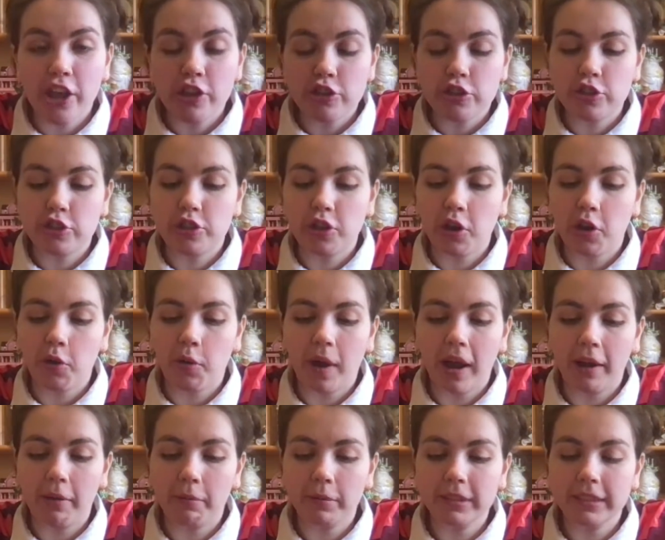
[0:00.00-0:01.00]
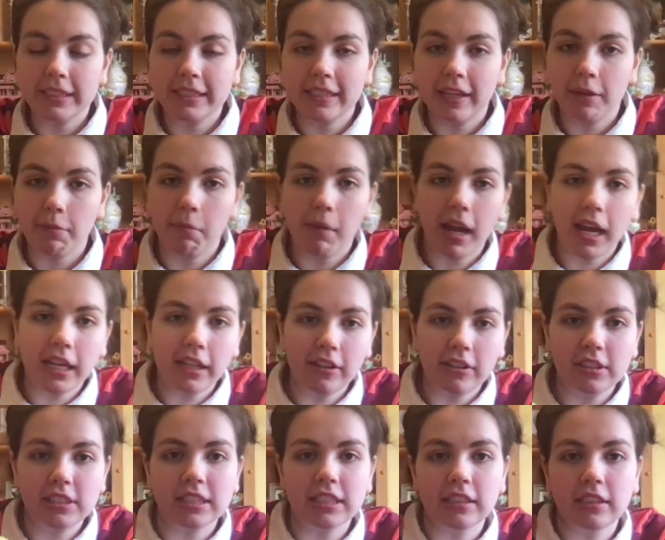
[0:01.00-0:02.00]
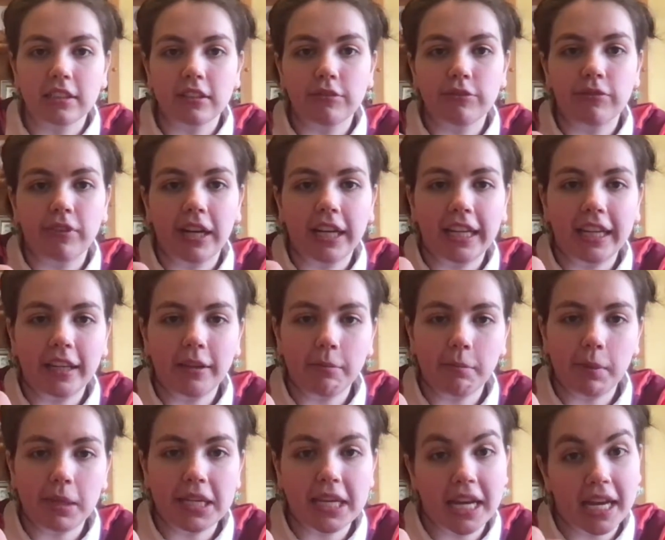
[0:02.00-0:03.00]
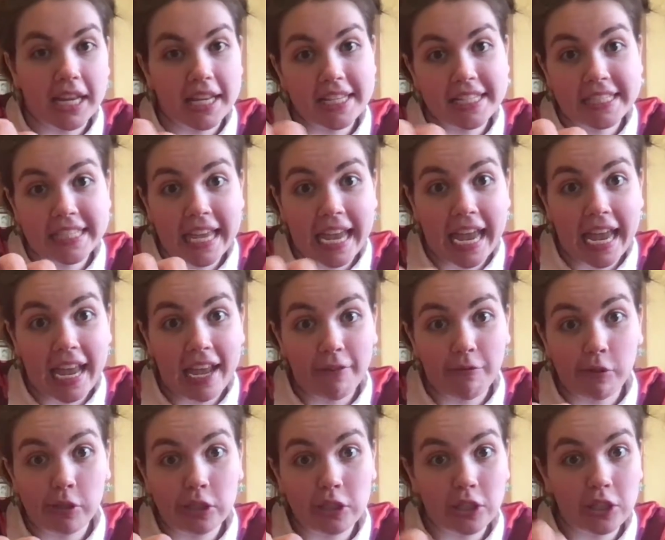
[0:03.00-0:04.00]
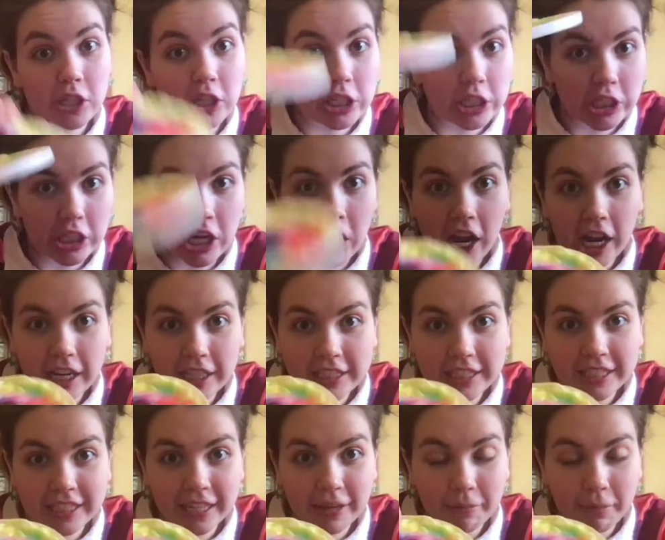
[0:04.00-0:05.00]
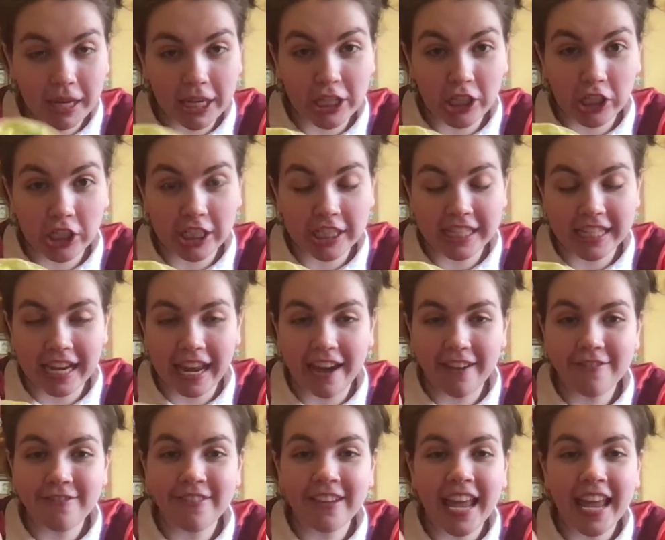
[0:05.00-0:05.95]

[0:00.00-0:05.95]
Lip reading: So I will say mine looks a little funny because I was not patient enough